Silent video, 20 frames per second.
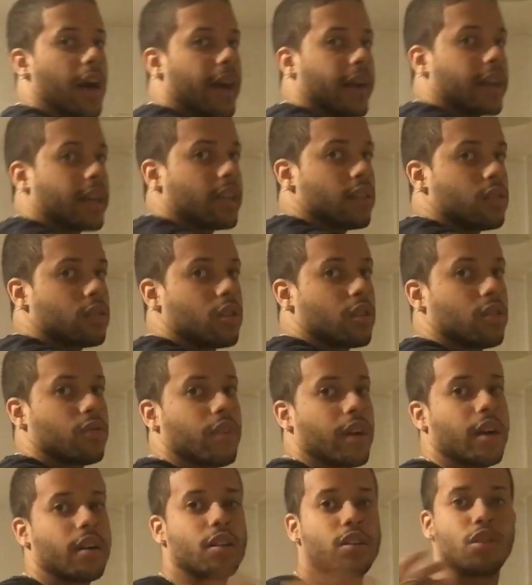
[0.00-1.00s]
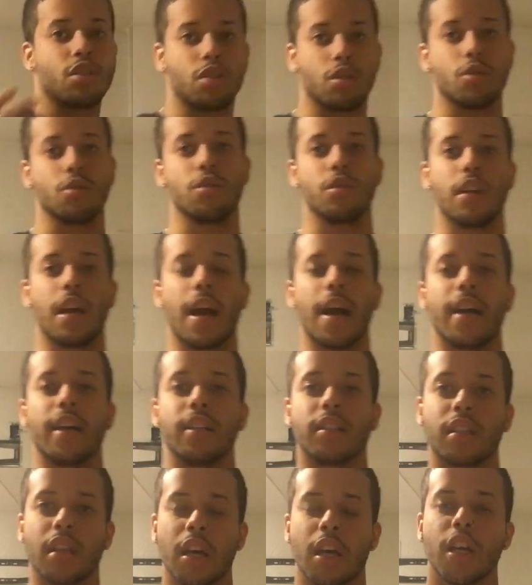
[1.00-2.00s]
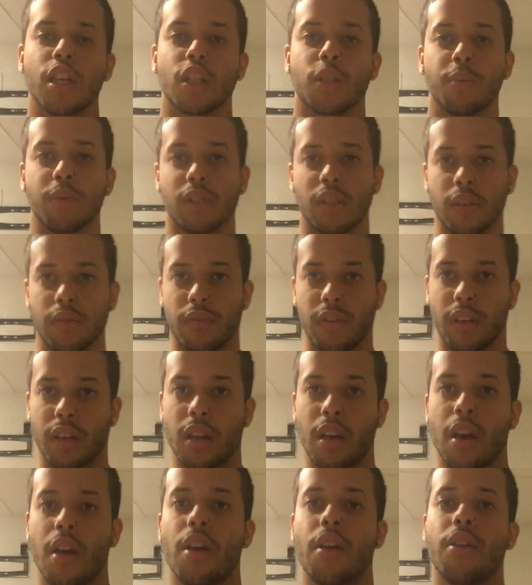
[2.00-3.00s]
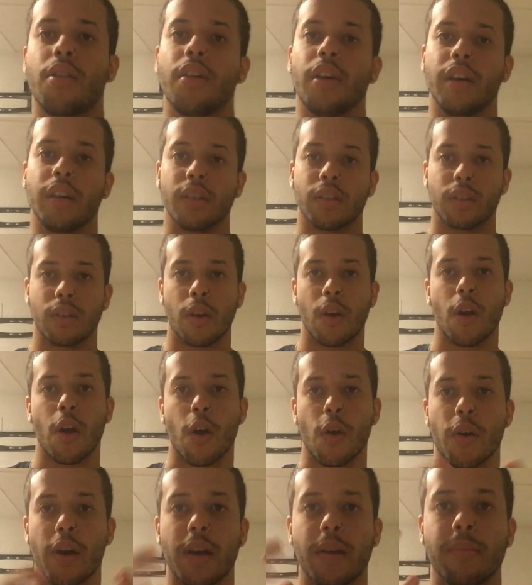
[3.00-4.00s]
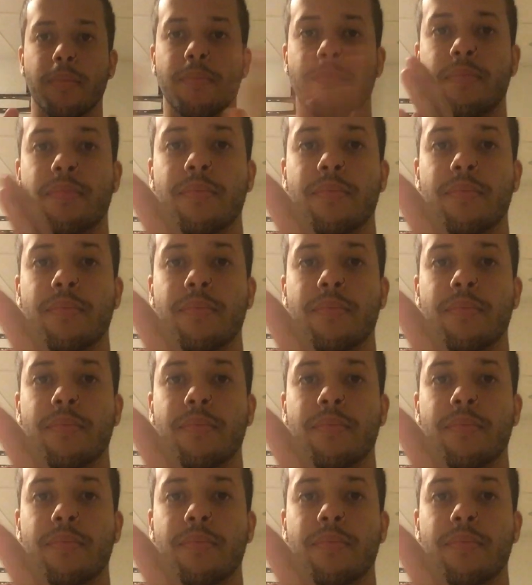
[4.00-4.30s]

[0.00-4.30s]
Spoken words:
I can turn around and show you guys specific things, all right?